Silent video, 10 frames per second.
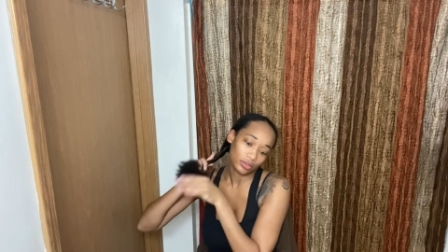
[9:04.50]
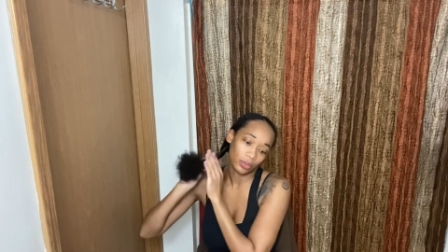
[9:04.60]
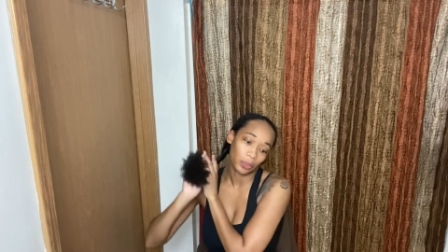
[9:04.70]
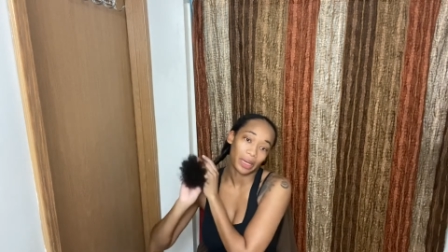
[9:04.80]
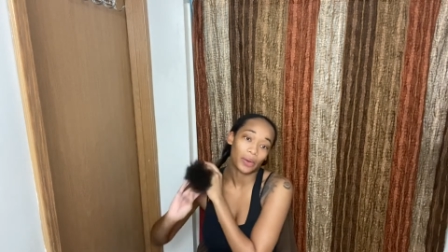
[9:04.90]

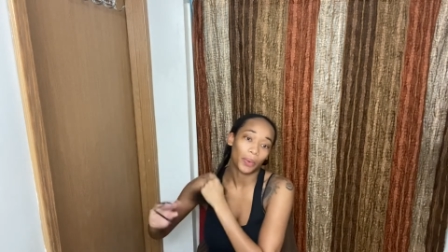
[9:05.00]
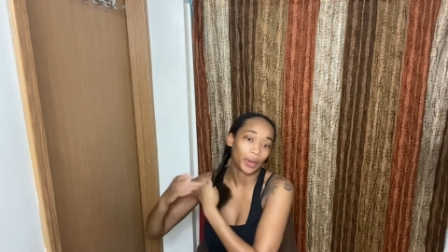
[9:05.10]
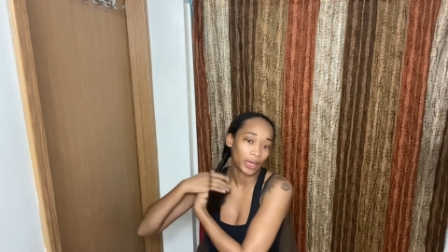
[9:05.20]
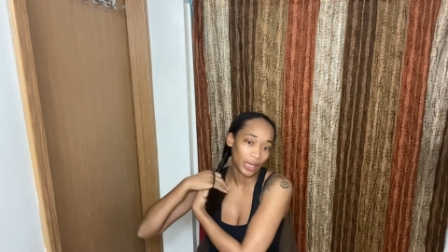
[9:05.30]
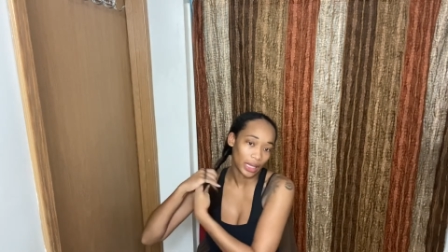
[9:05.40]

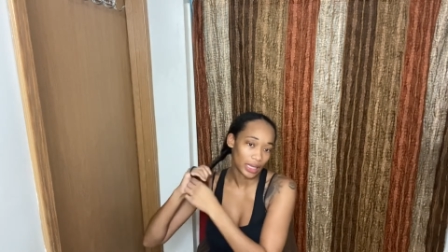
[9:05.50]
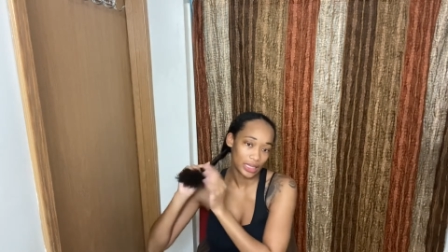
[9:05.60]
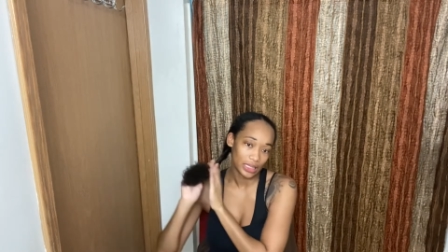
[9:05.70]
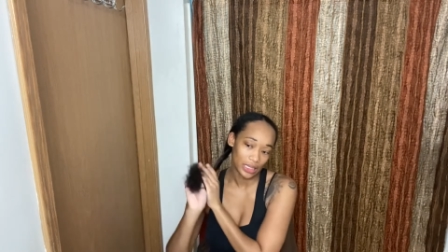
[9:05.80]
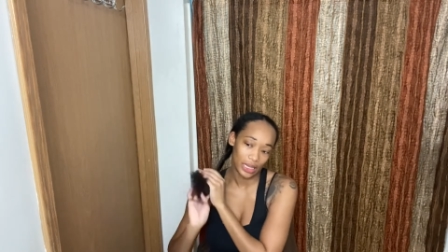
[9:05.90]

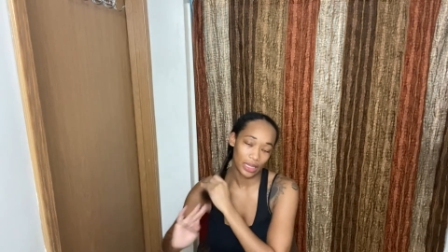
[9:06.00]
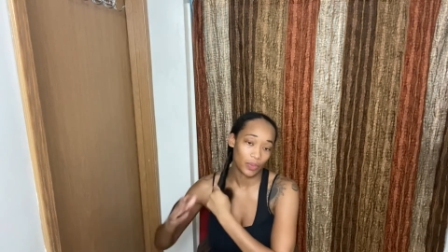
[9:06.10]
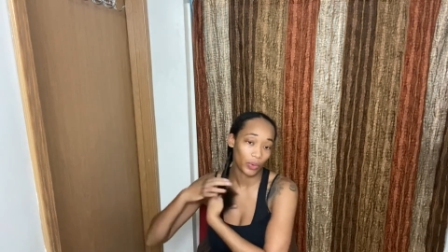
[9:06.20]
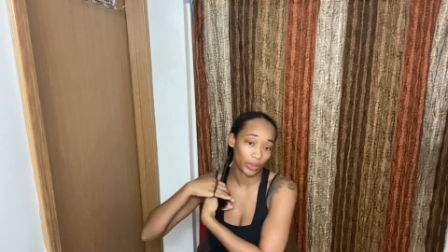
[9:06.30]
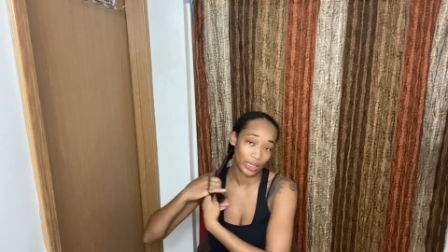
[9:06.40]
reorganize, and then
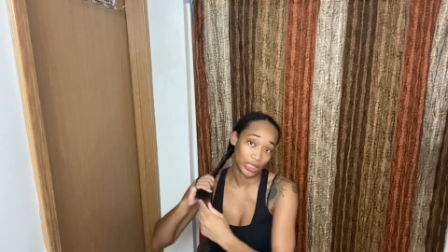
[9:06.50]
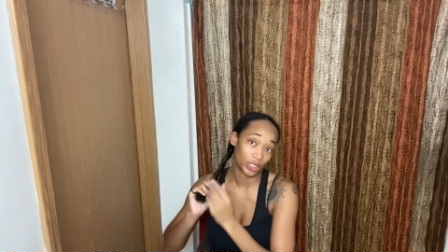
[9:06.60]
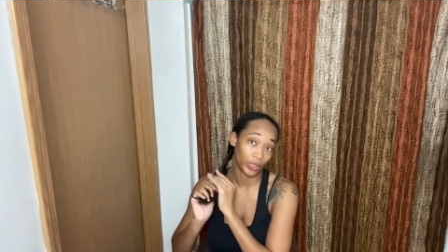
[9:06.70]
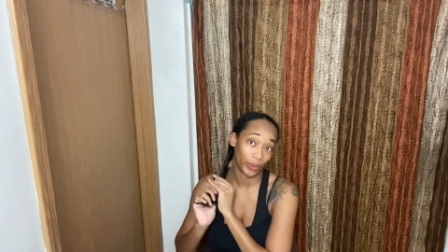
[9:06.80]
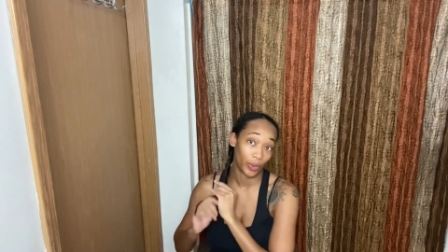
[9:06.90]
we'll get
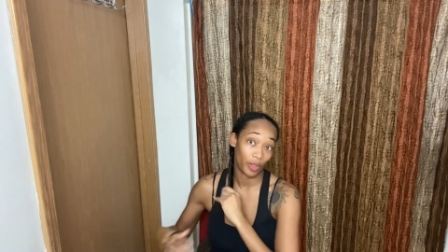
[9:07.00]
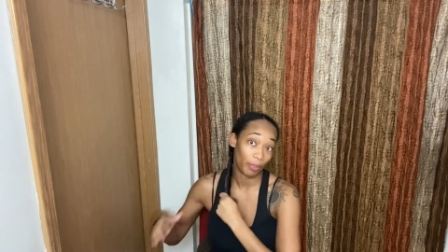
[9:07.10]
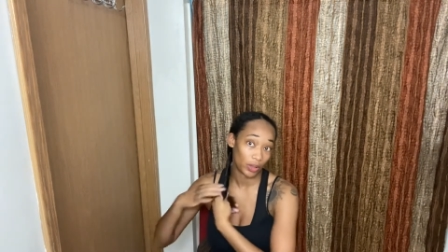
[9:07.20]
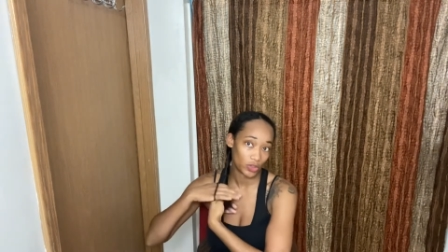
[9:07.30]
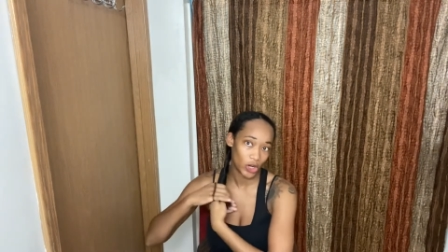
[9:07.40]
started on the
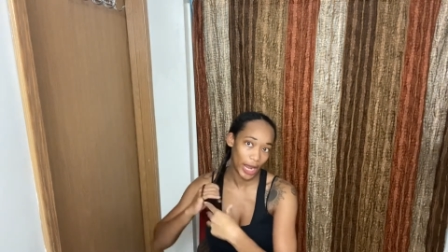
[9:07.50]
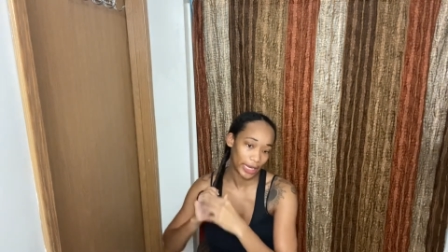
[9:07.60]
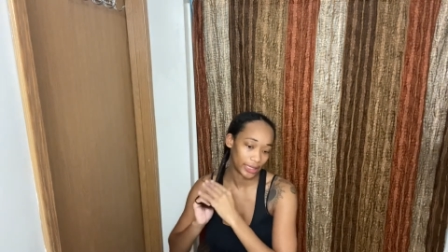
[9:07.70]
blow dry.